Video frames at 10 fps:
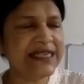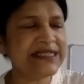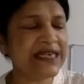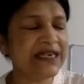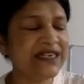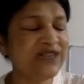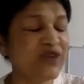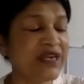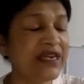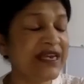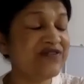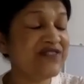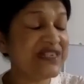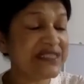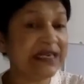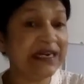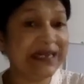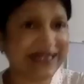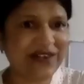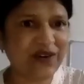And I started working every
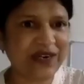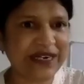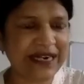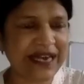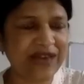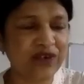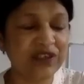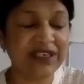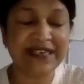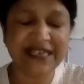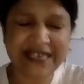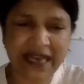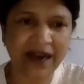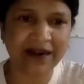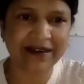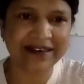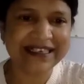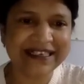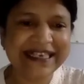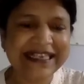single day on it and I worked really hard.
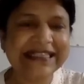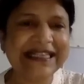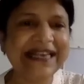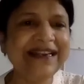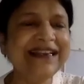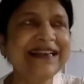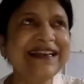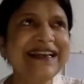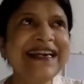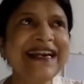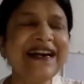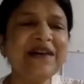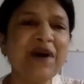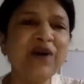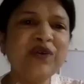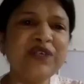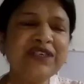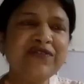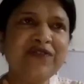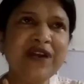Then in about
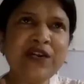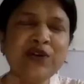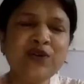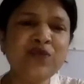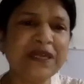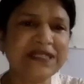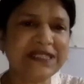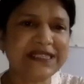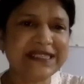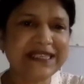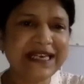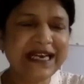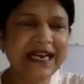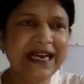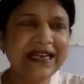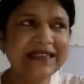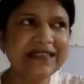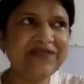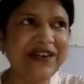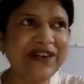1 to 2 months,
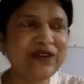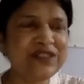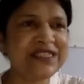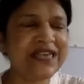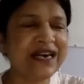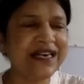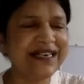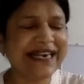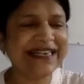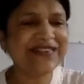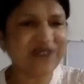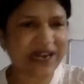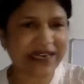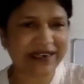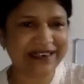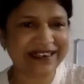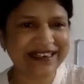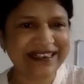the videos started getting viral